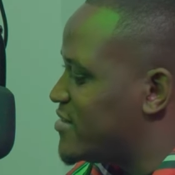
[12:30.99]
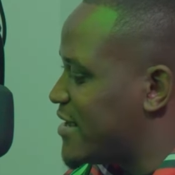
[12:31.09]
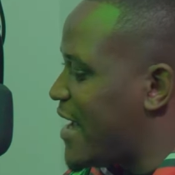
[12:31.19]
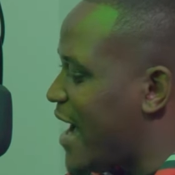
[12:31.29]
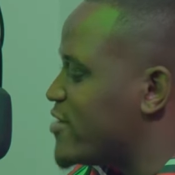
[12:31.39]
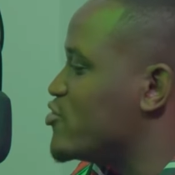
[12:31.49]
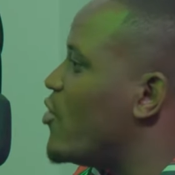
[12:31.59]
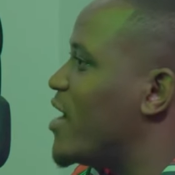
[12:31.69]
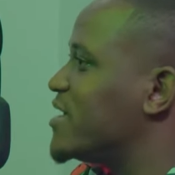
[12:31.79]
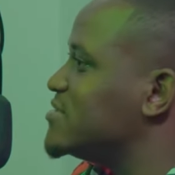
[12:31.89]
that I
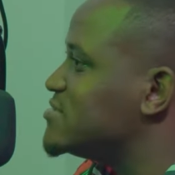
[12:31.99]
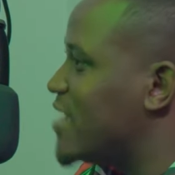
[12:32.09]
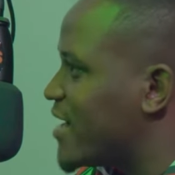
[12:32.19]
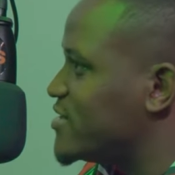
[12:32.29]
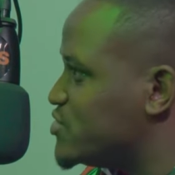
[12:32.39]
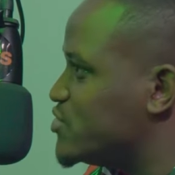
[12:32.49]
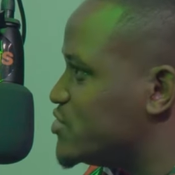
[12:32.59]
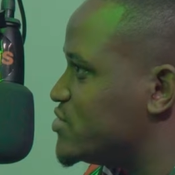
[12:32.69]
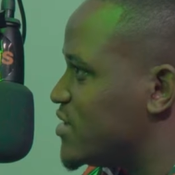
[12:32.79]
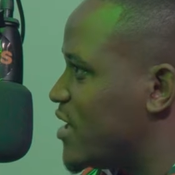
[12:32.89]
know I can I can do
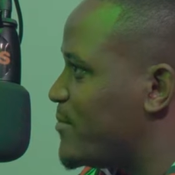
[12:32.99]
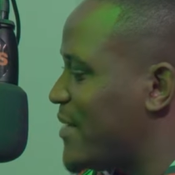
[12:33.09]
today,